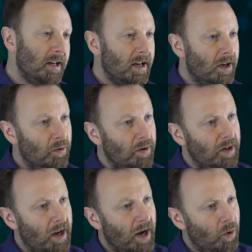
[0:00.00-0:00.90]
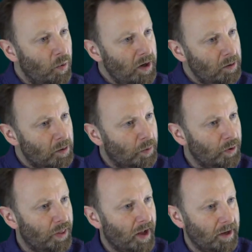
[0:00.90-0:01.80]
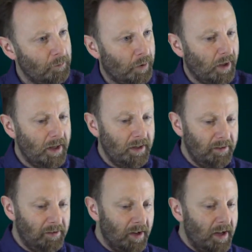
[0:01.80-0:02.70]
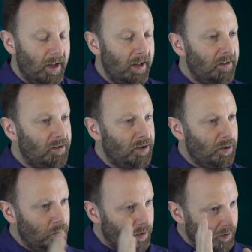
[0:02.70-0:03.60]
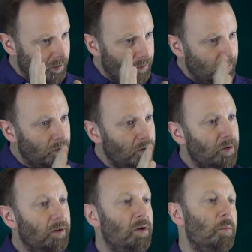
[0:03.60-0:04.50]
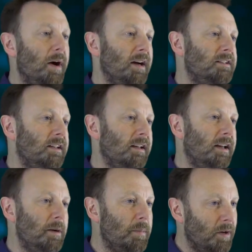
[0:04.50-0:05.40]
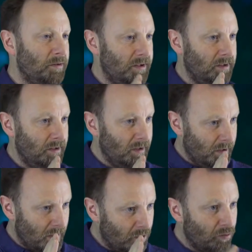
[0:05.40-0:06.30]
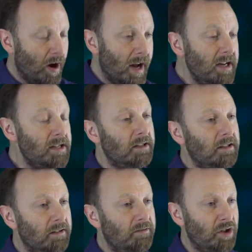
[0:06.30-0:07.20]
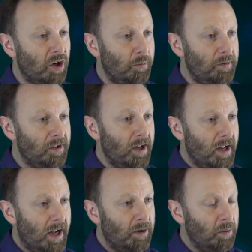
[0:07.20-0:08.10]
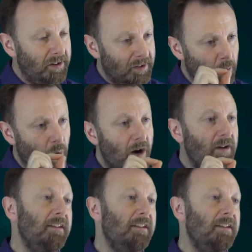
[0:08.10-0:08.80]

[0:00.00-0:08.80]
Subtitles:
Now, how we put that in place is to go back to thinking about a grade of jobs, and we say, where